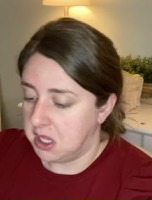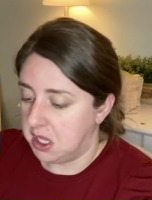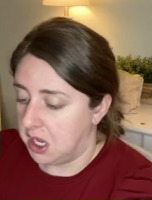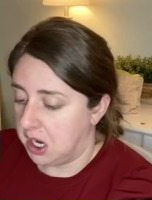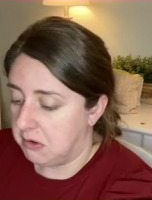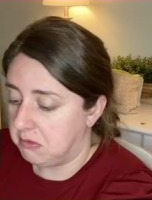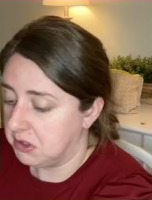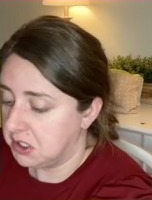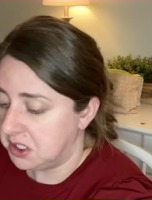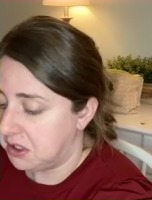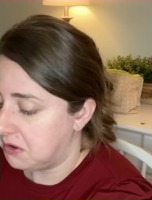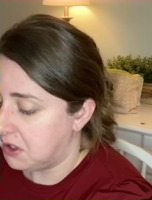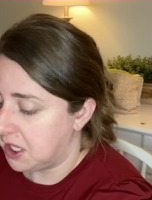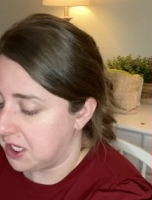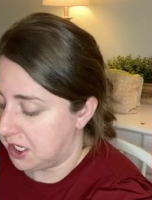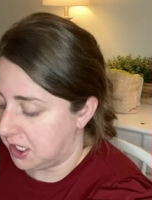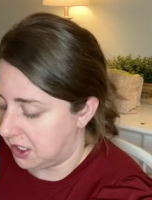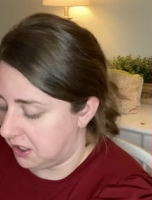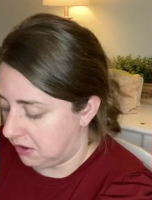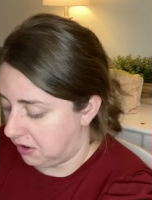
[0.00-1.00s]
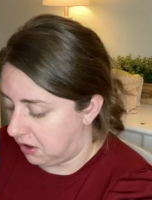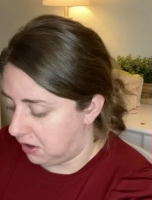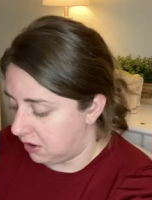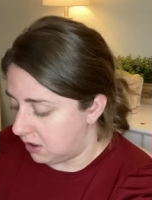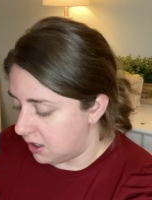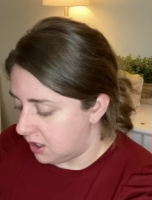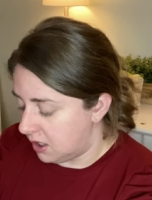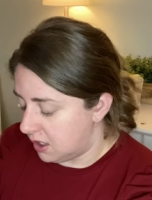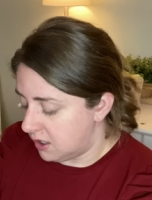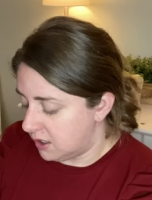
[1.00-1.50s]
I really don't like it at all.
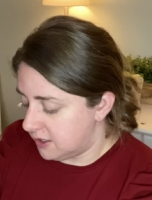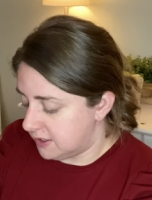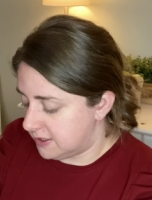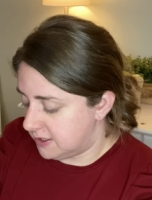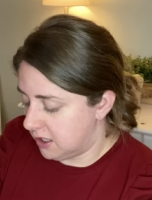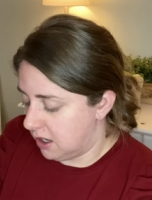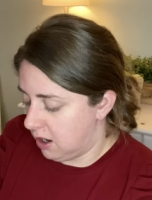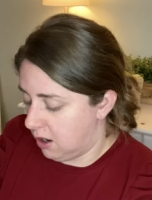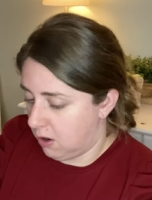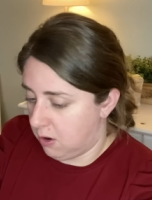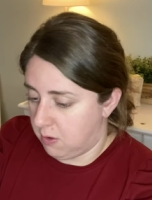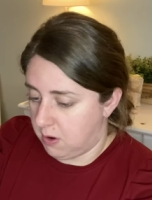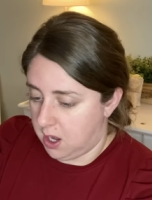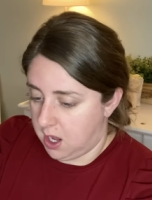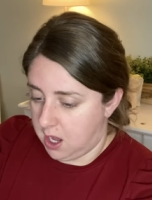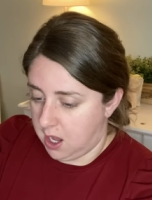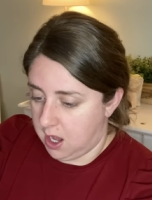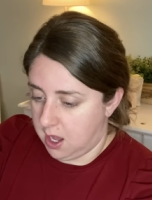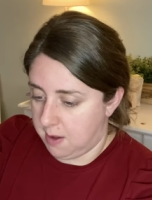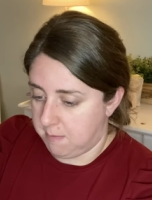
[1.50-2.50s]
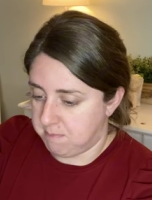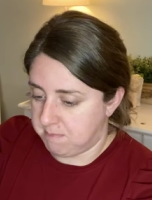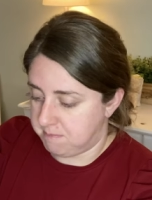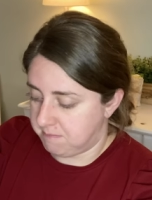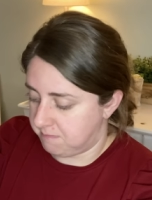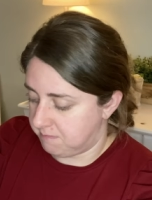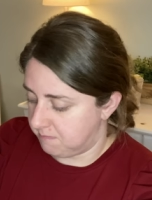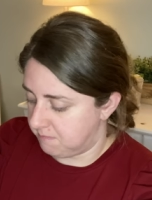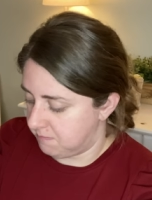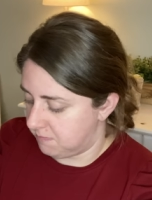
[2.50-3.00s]
So um,
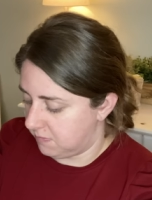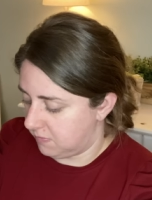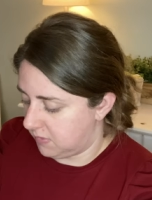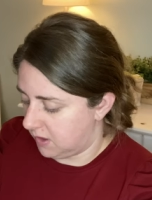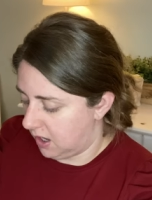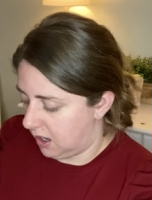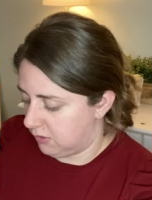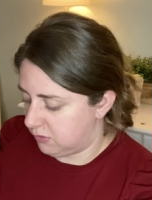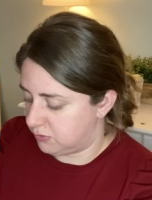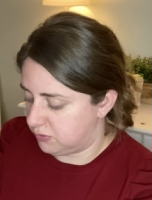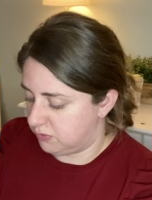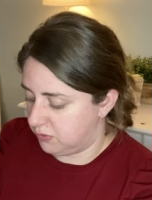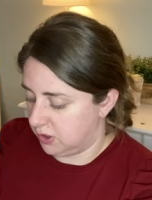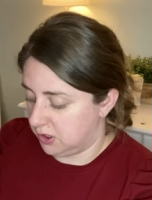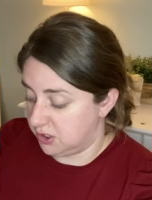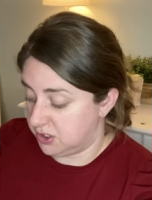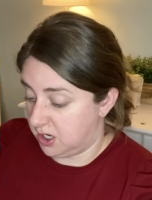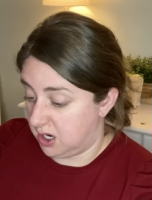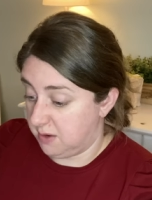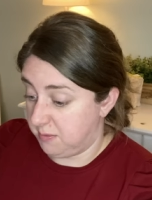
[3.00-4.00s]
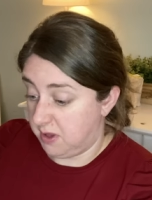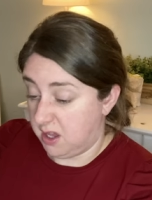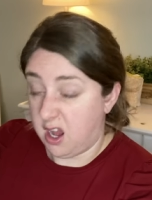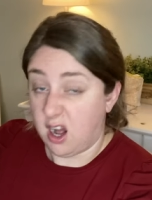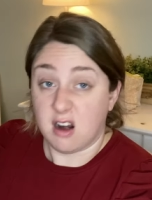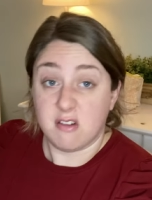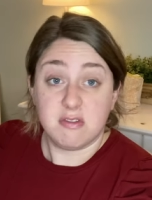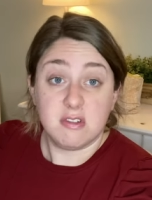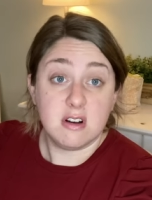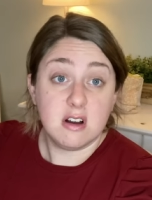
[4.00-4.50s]
I really try to be
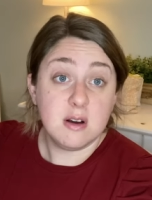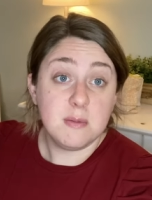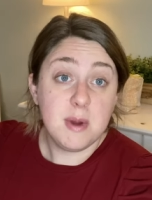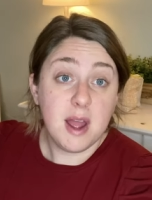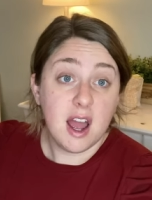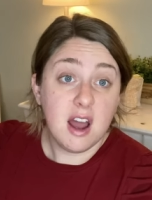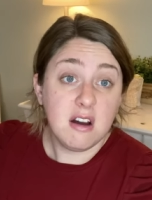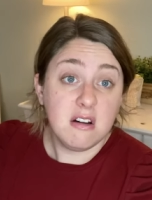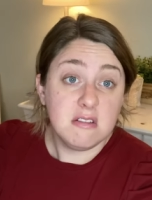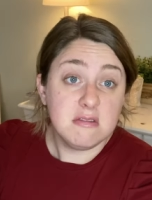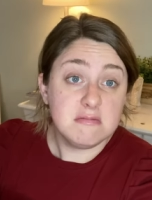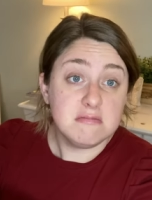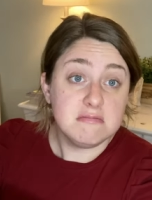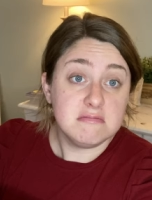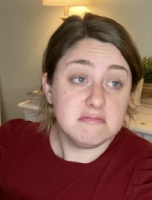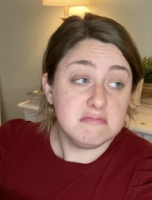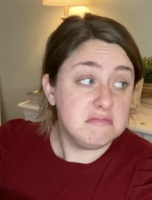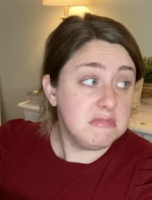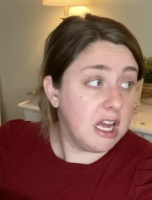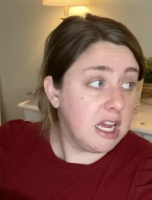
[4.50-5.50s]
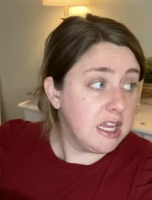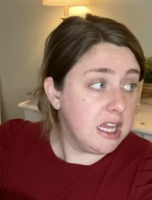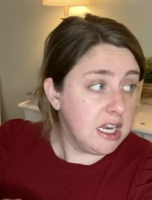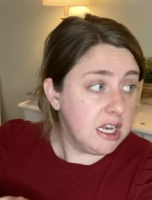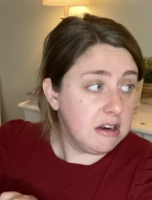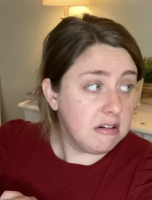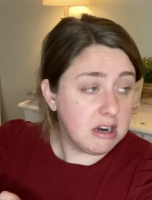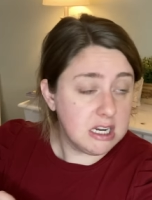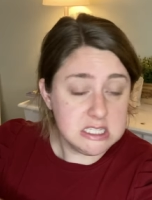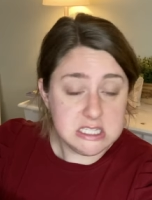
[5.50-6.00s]
careful about not
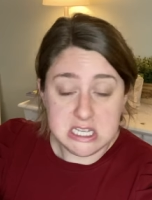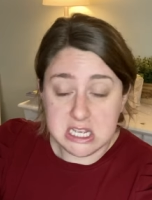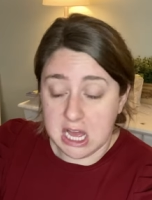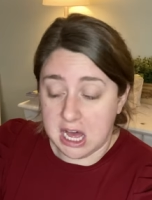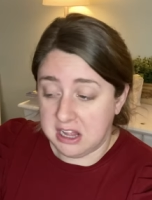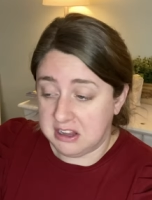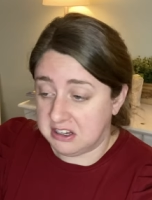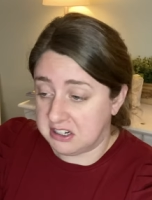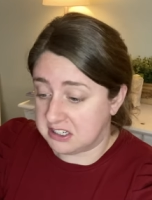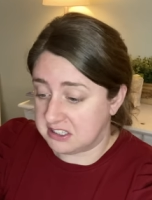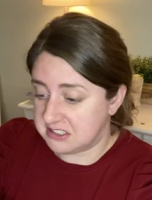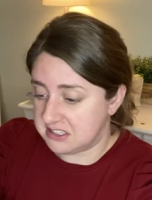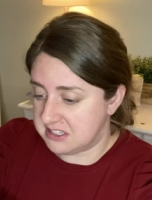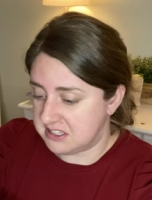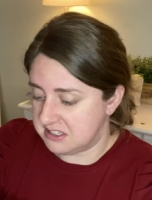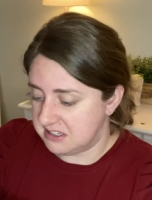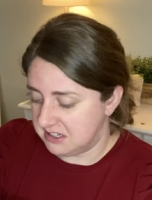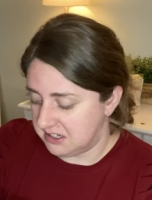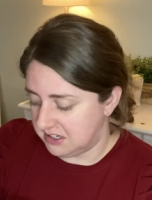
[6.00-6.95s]
getting crazy colors.